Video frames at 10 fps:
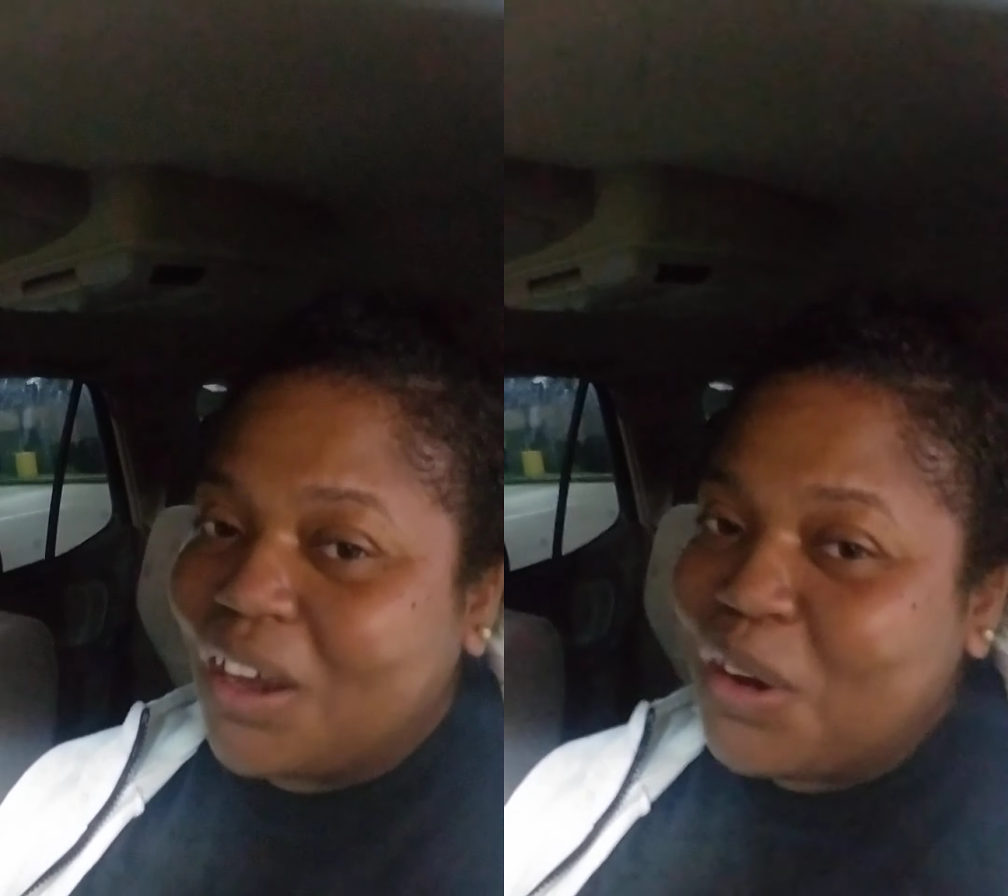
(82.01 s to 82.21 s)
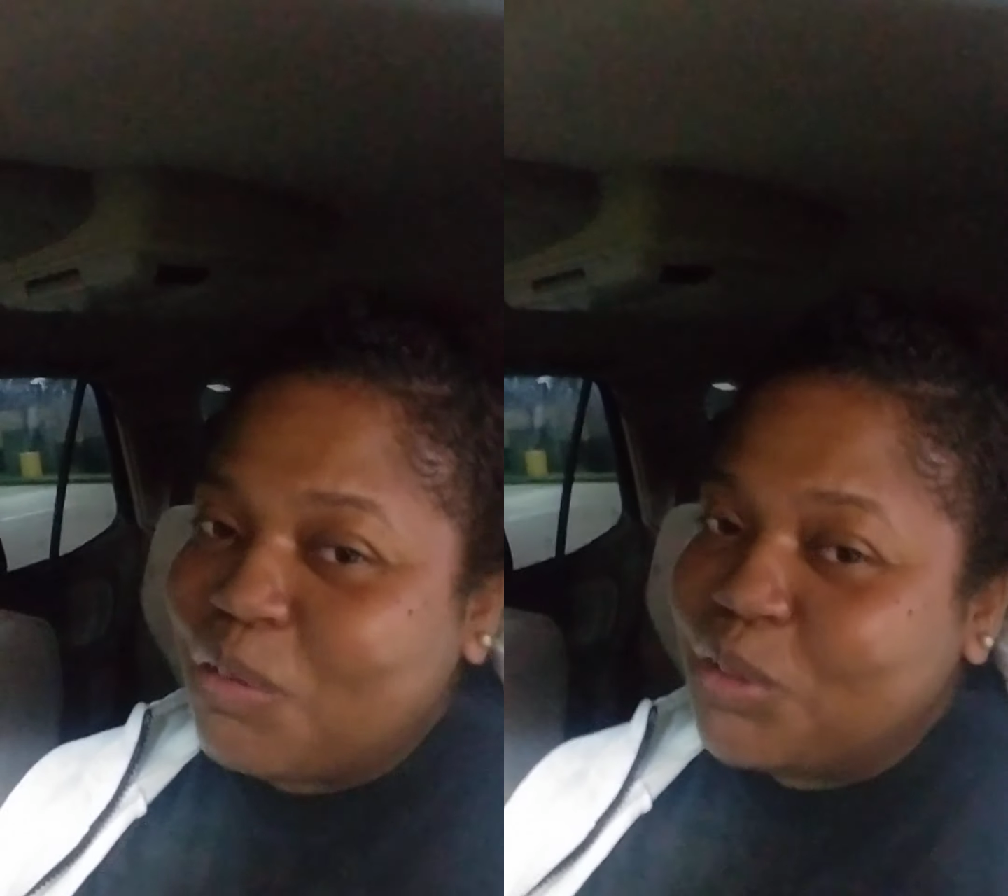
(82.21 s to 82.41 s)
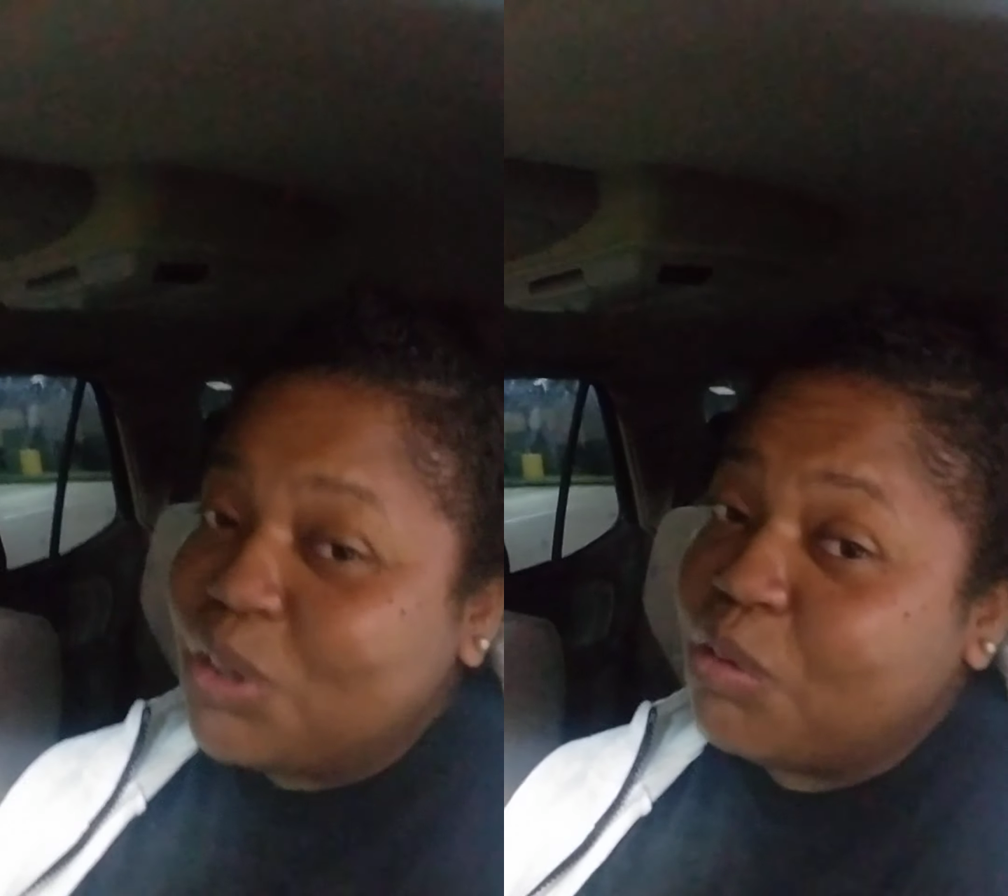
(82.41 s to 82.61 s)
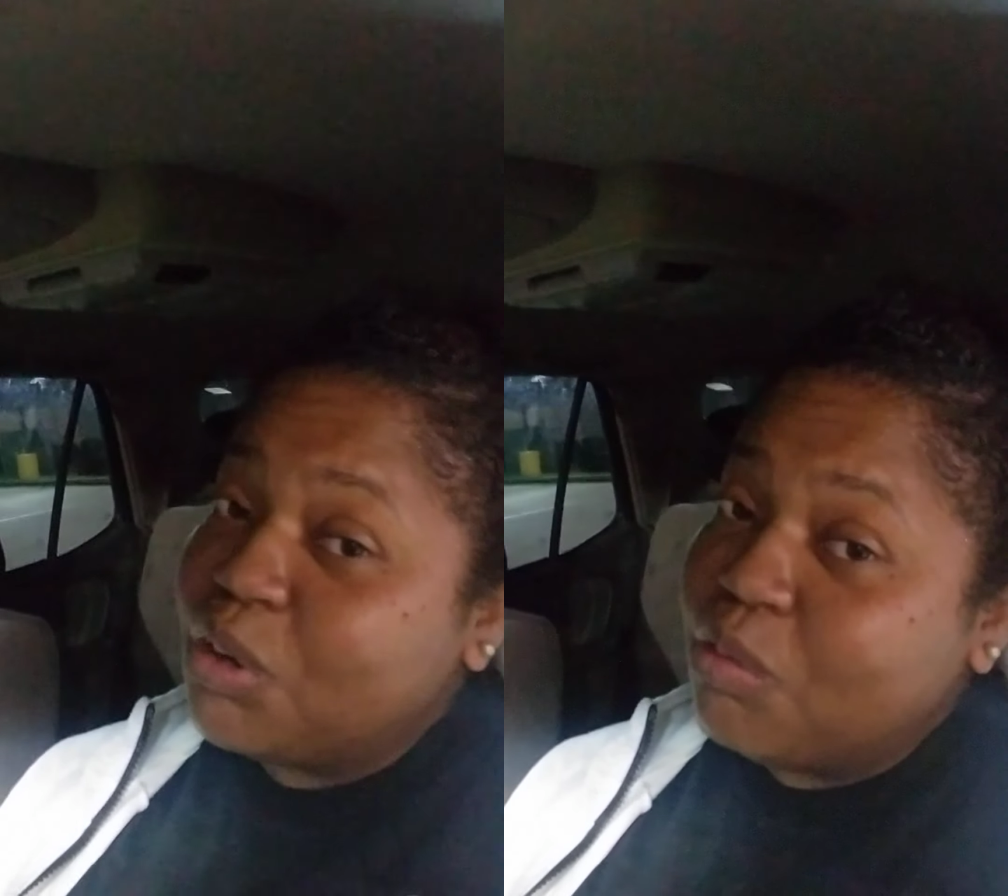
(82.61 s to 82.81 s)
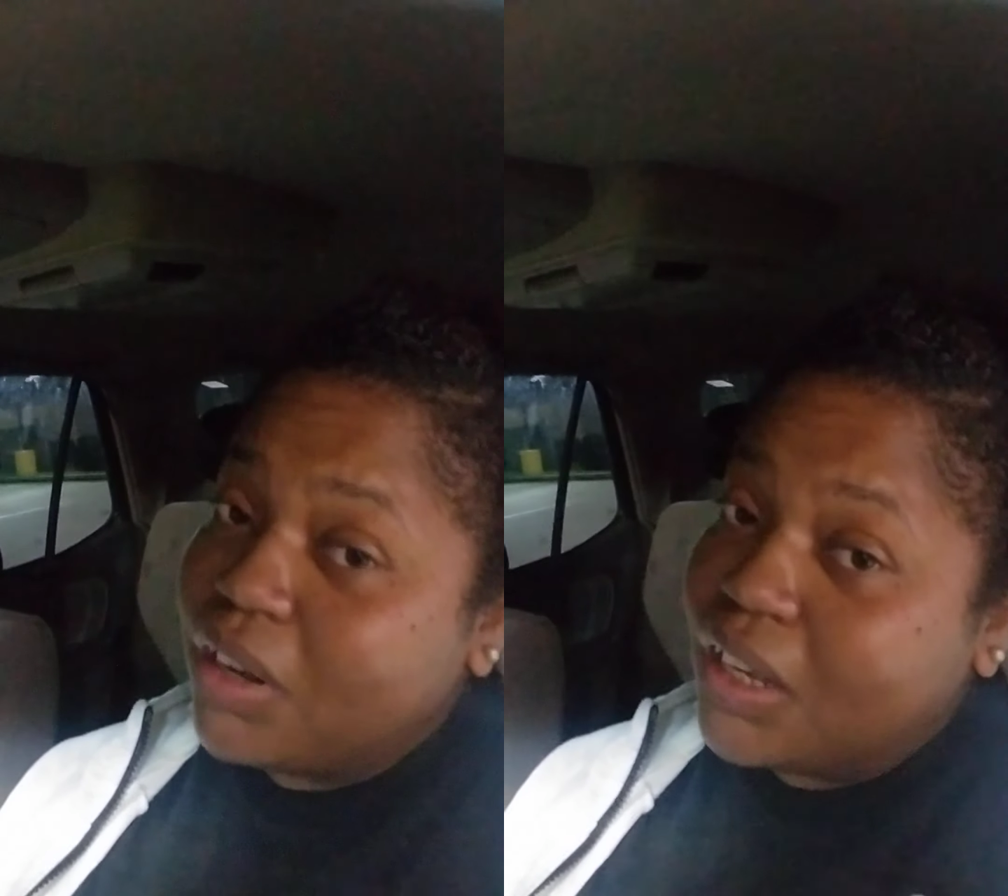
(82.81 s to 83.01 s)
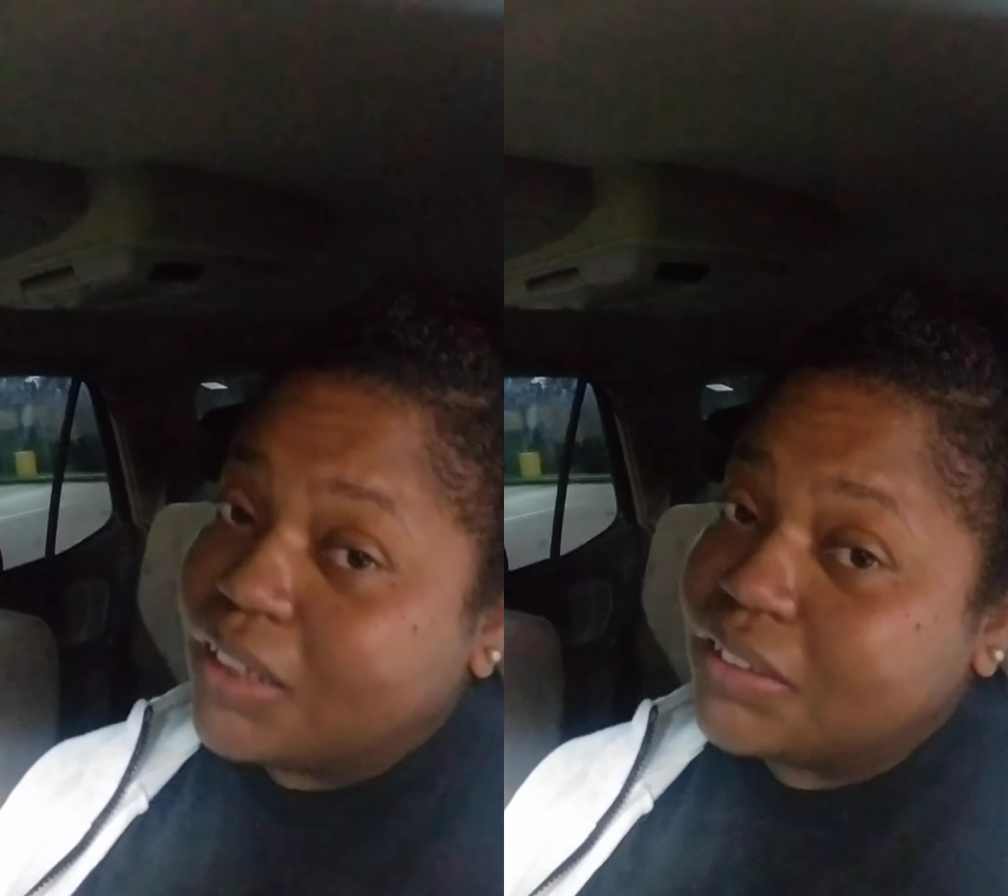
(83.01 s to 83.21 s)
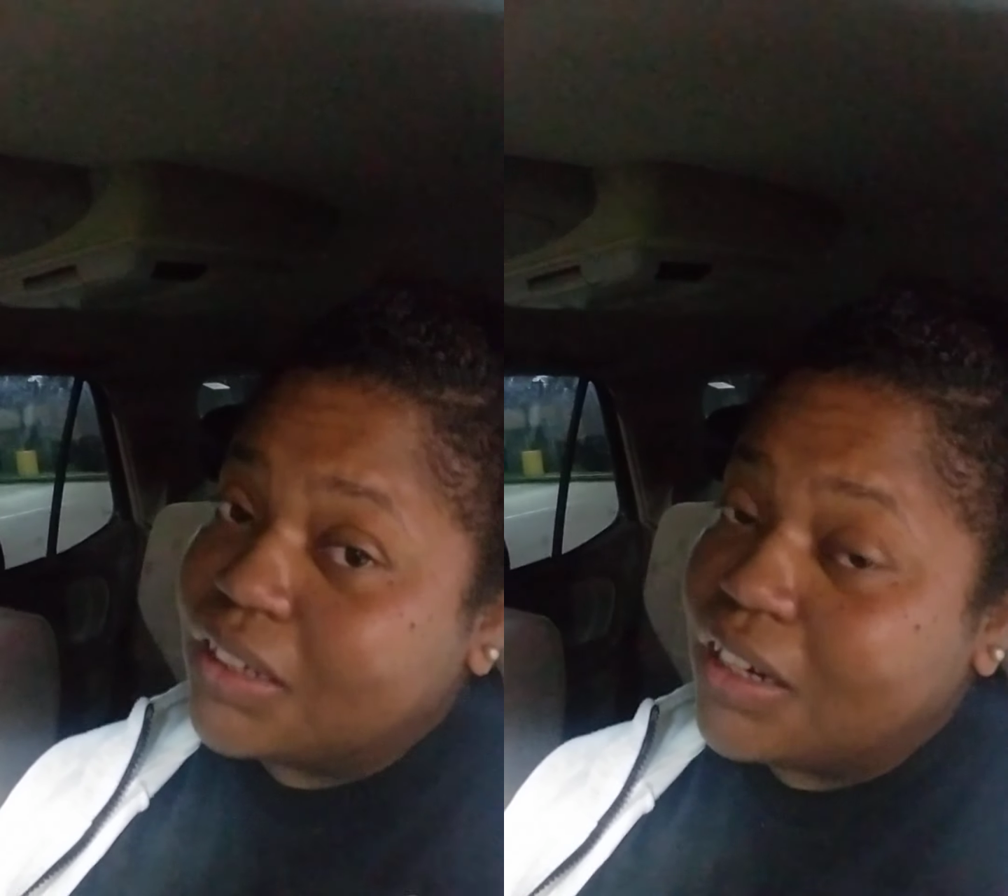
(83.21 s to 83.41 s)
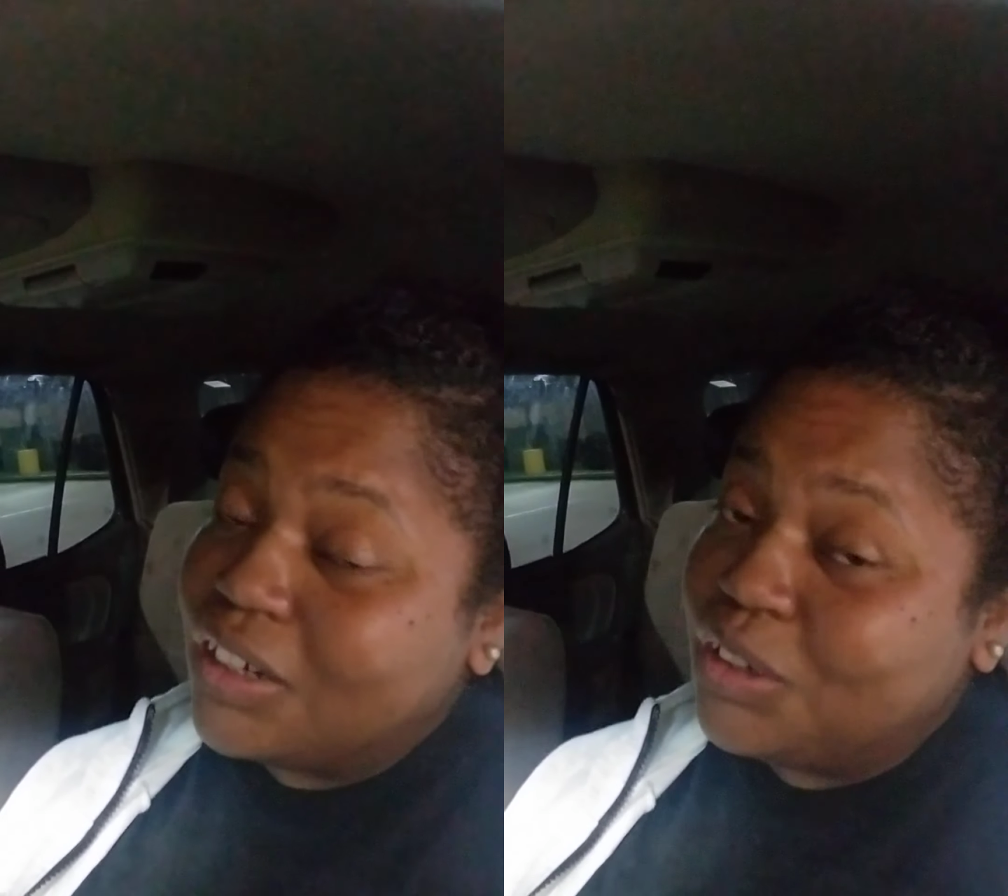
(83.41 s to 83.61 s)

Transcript: oh well, you already went last night,